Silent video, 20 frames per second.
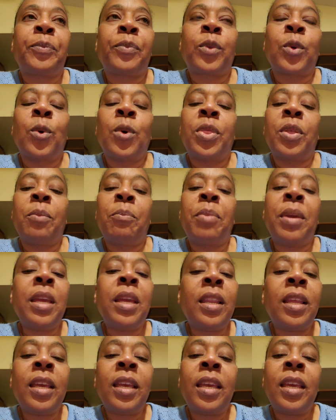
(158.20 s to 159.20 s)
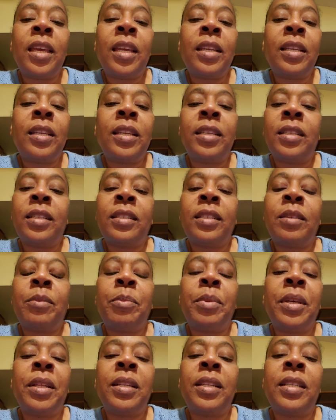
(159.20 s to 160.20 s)
orthopedic
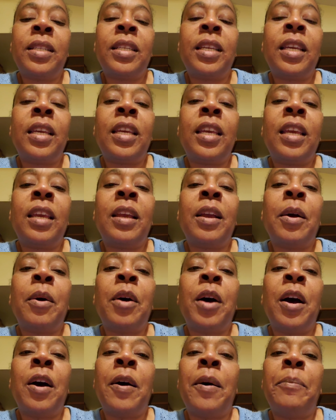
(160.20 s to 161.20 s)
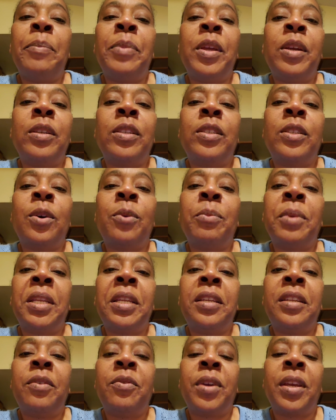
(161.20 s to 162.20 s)
disability. There's so
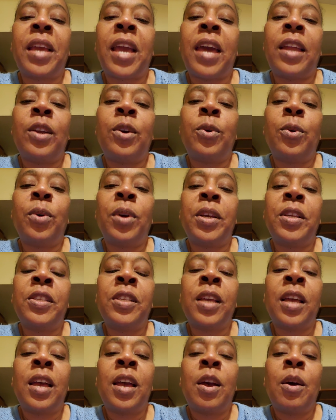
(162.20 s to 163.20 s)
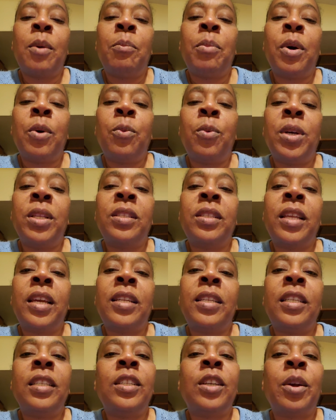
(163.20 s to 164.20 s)
many different categories, but once
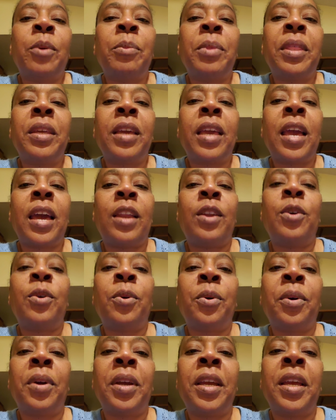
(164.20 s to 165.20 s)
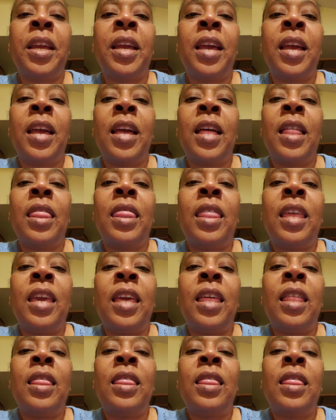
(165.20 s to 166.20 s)
they determine the category,
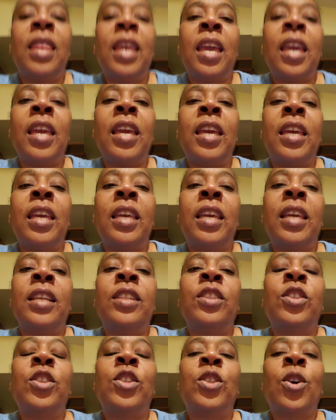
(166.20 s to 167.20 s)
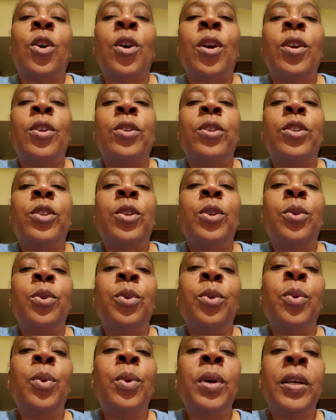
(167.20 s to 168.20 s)
then they can start
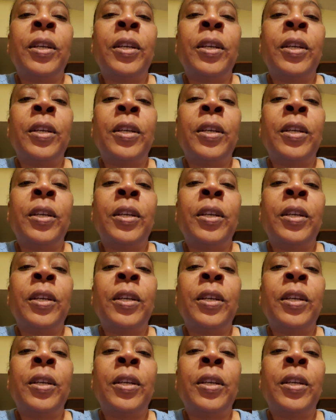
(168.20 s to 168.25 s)
to